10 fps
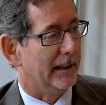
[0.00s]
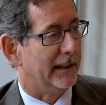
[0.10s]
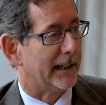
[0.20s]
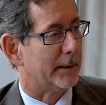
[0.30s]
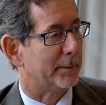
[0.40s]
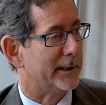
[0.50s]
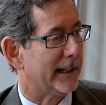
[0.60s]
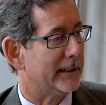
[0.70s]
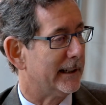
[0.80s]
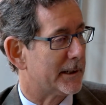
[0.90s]
that could
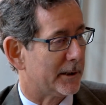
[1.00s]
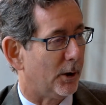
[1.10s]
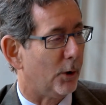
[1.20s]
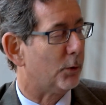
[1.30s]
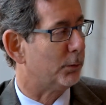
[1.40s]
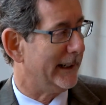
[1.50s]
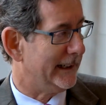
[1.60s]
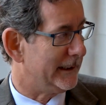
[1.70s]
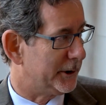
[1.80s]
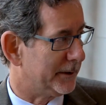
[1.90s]
protect against a whole
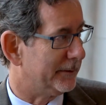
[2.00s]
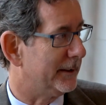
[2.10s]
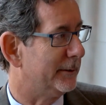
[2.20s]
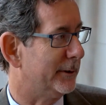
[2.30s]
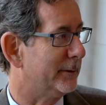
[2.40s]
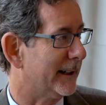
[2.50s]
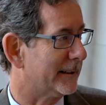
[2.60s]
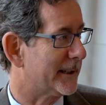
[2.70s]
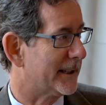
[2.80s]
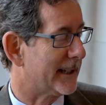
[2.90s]
range of flu
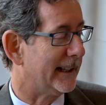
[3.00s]
viruses,